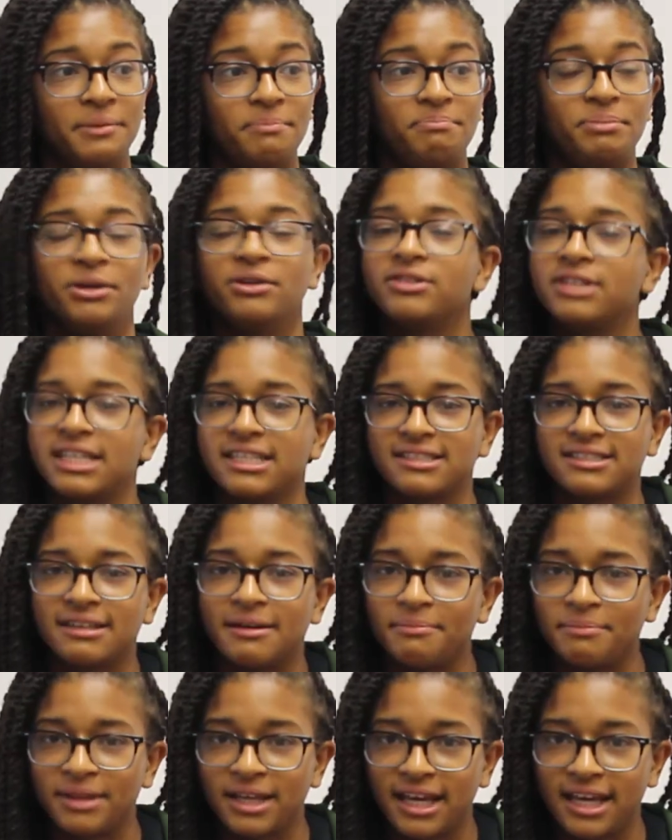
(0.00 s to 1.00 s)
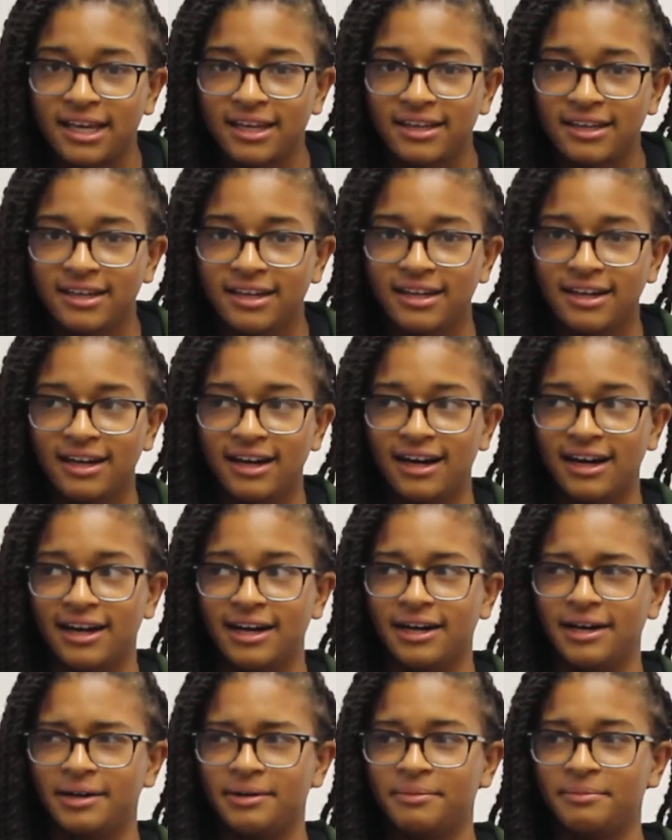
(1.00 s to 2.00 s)
building something.
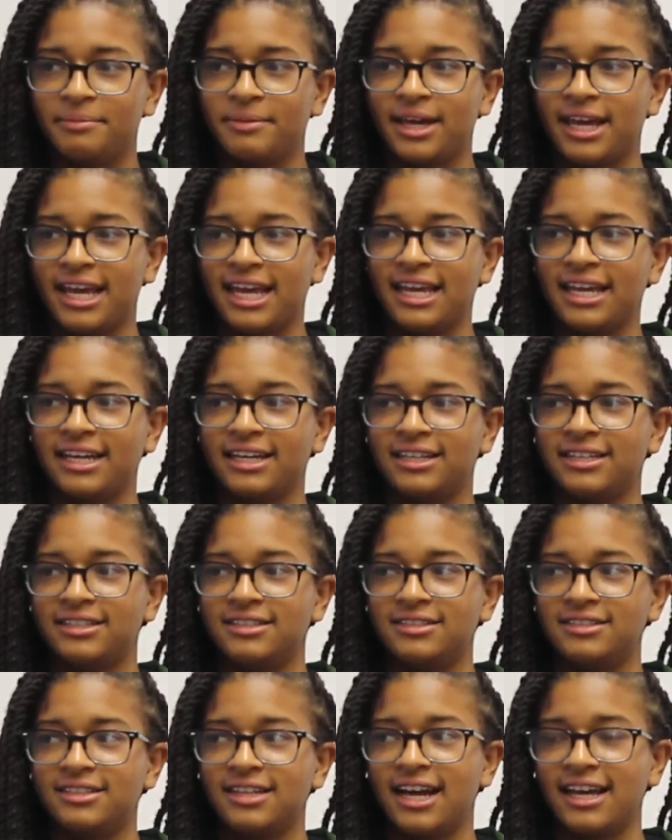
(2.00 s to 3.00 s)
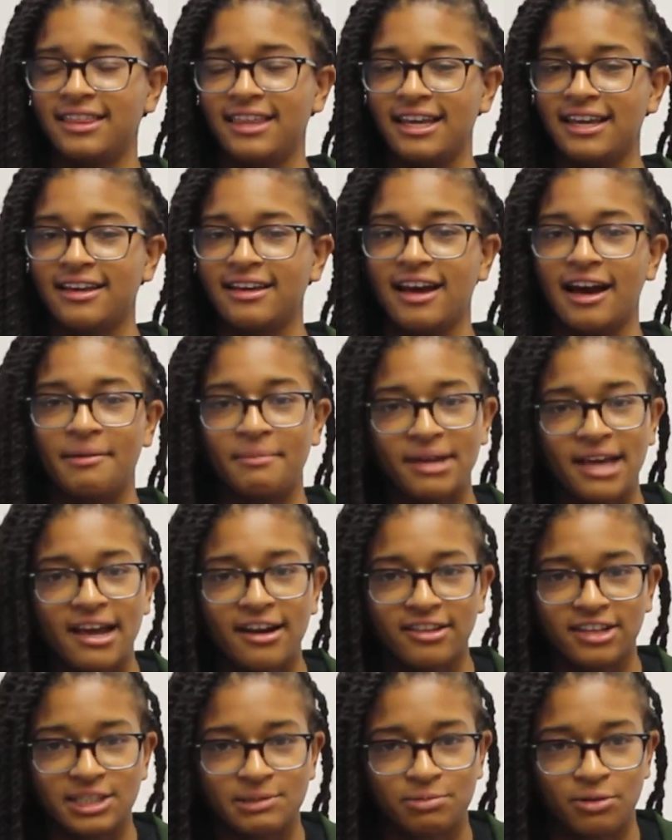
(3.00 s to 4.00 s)
And I think coming out
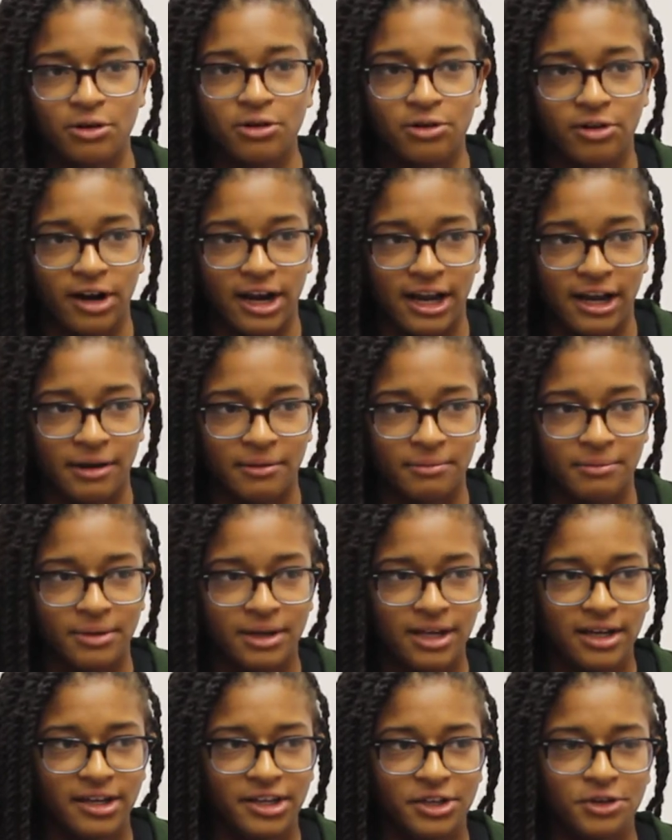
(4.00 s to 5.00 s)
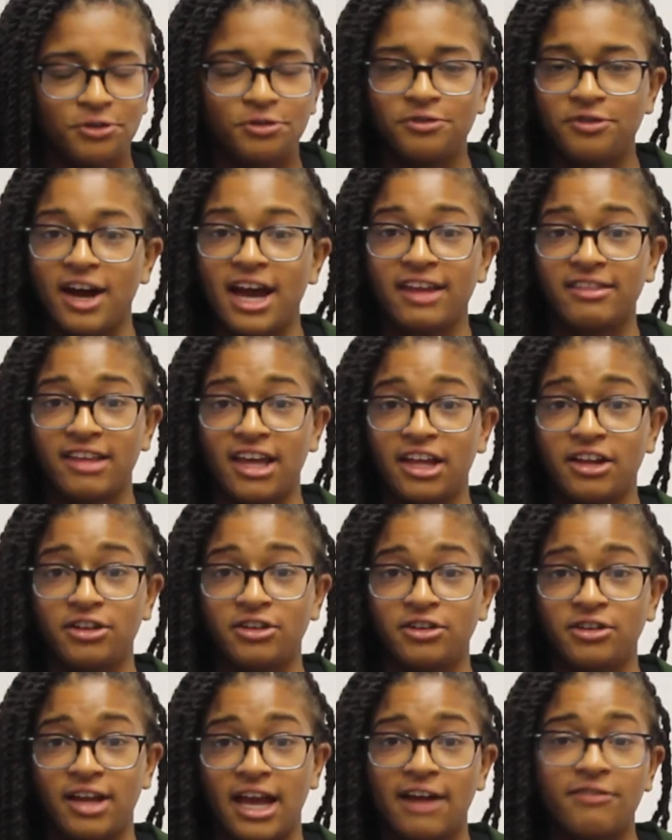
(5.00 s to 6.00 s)
of this program, you find that
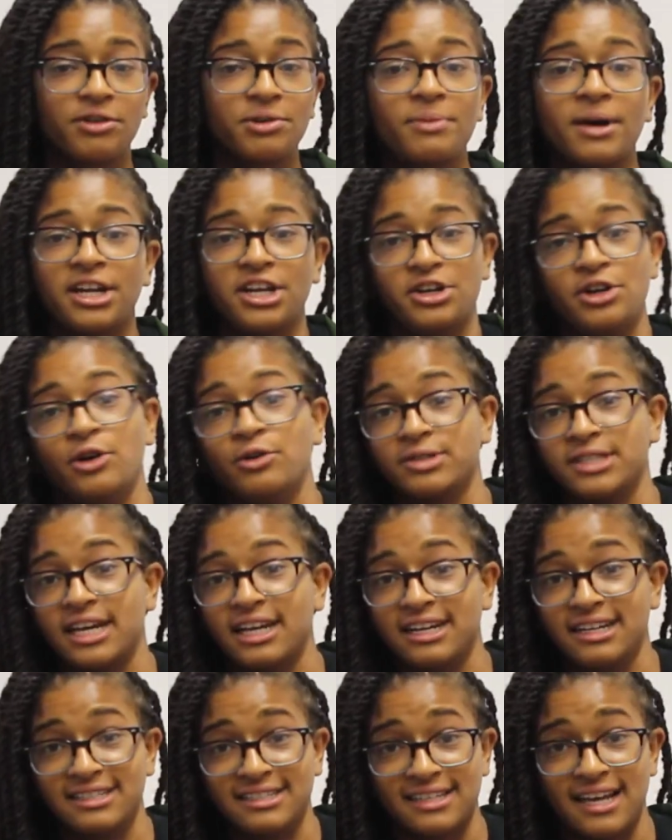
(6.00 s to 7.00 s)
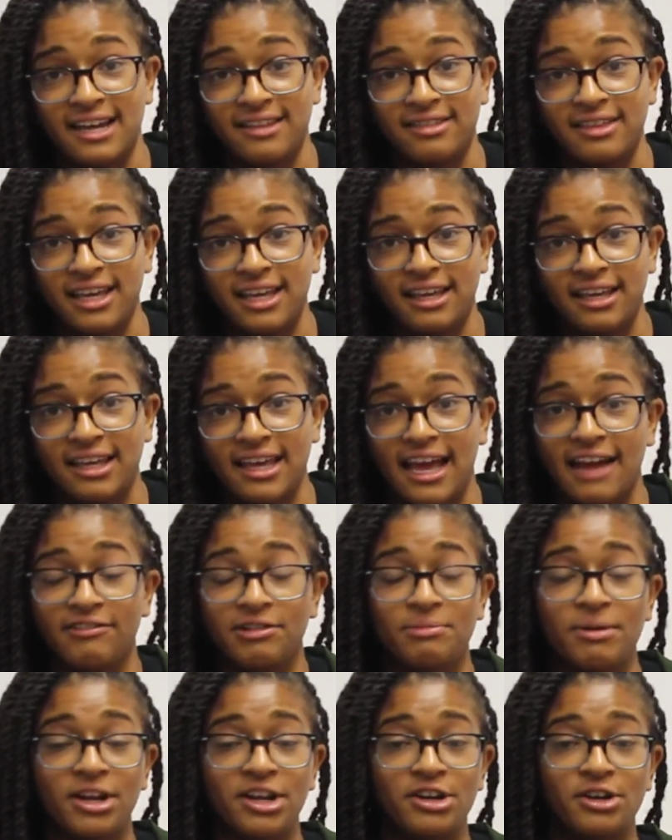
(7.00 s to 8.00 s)
everybody knows how to design think.
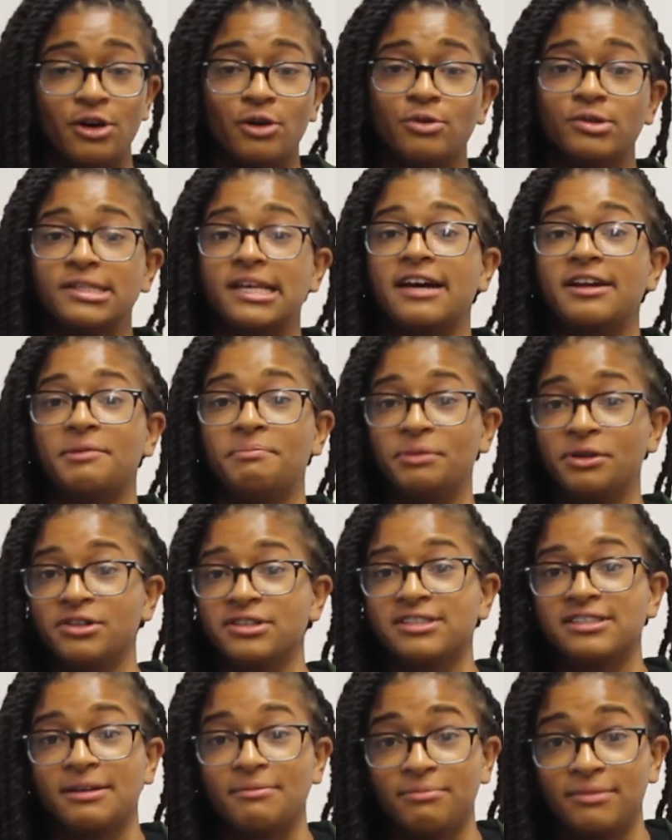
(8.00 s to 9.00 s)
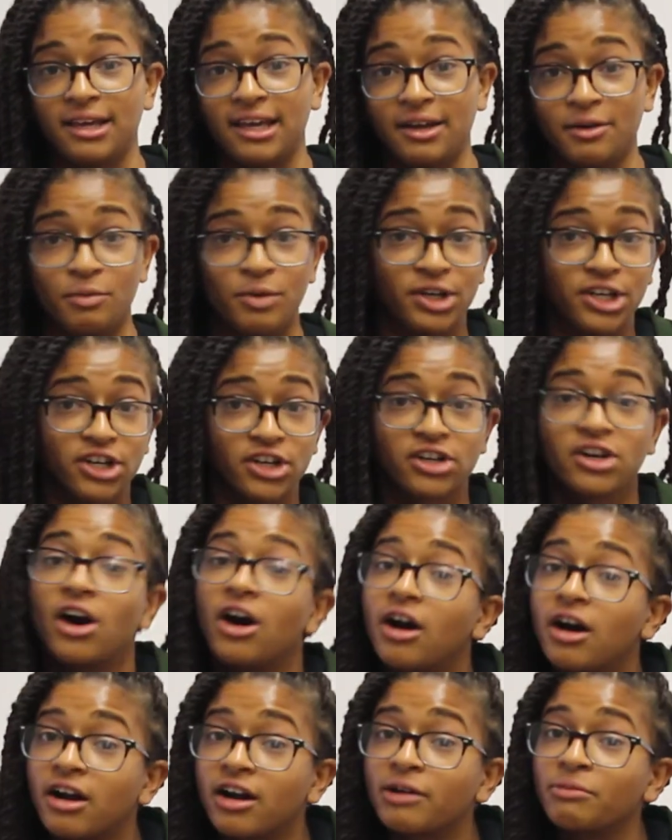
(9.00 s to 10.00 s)
Everybody knows how to build something. When your
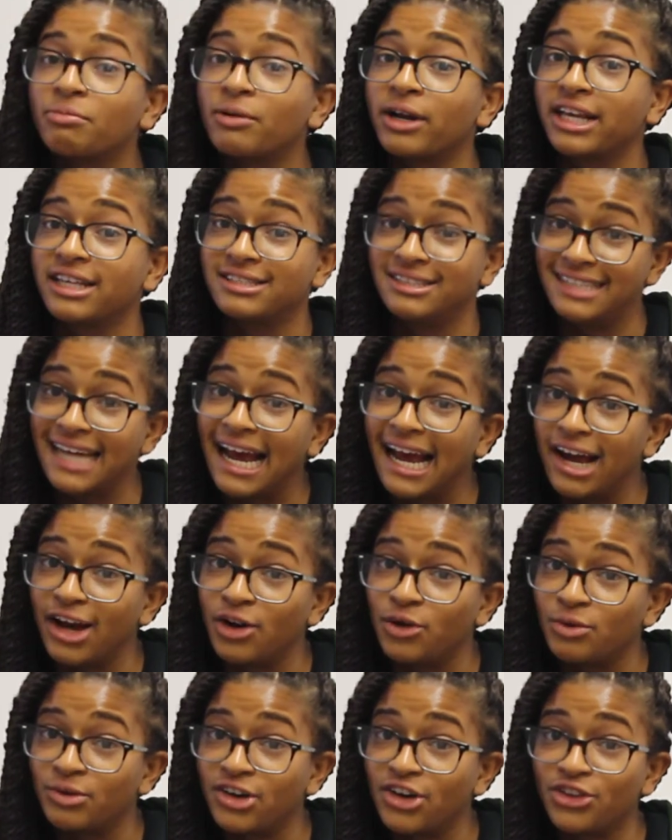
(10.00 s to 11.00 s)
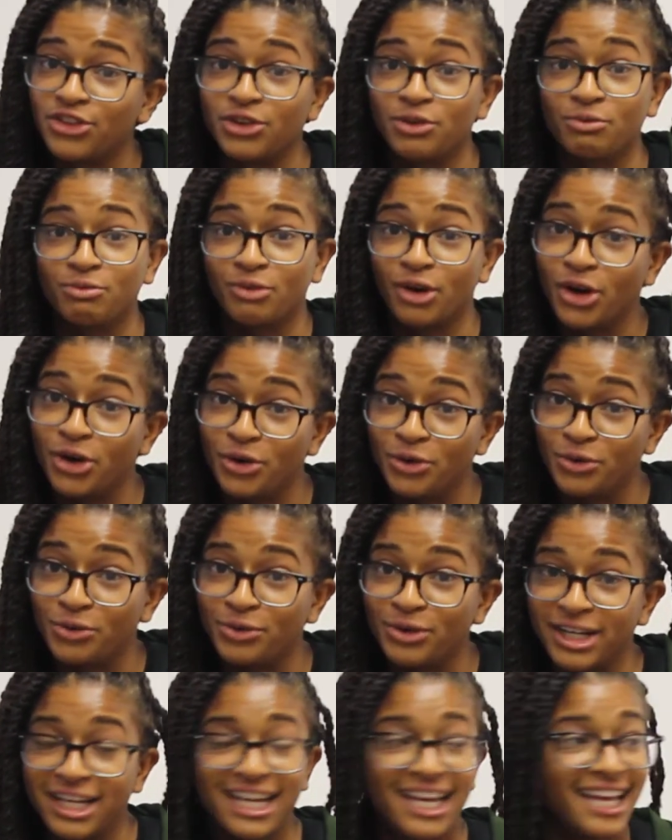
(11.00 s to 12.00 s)
car breaks down on the
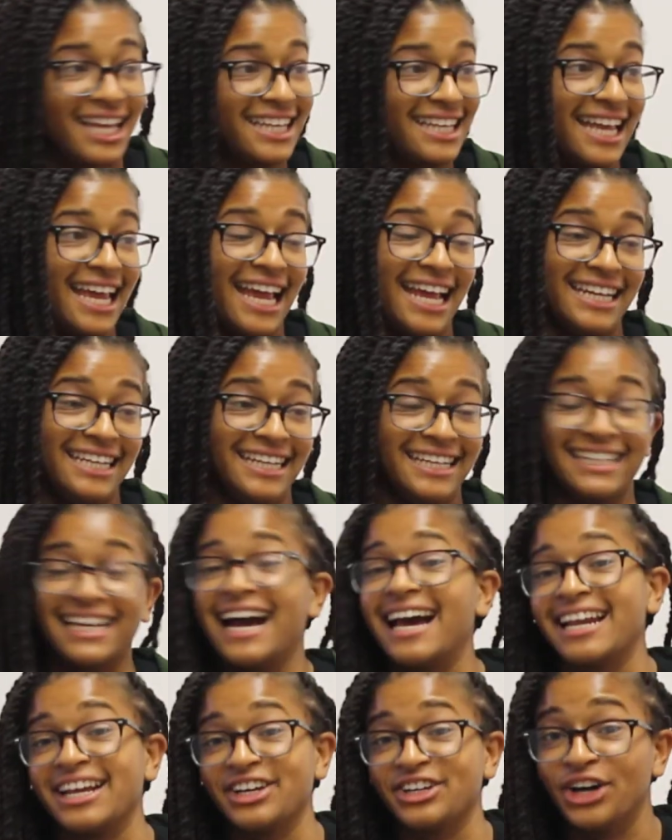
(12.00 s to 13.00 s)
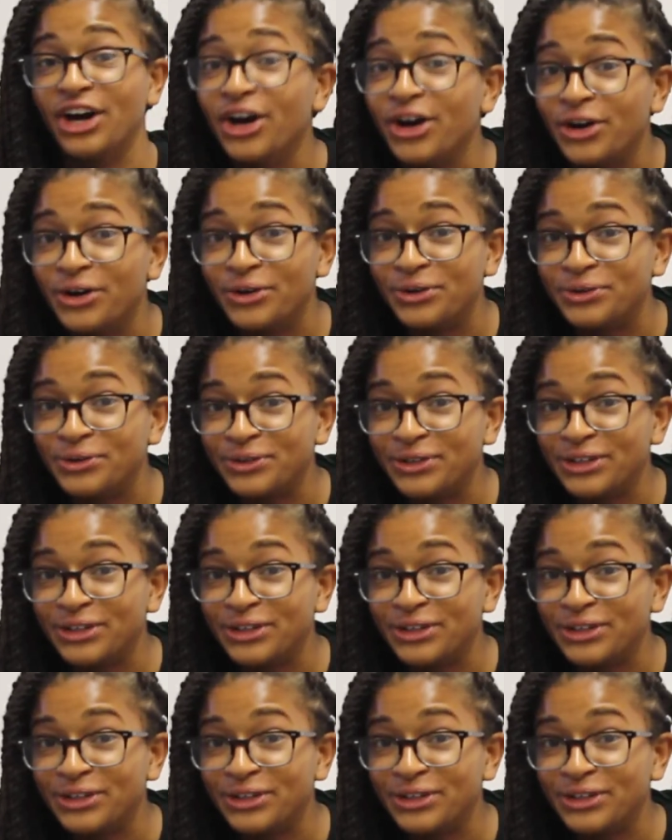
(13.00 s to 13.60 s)
road and you gotta go,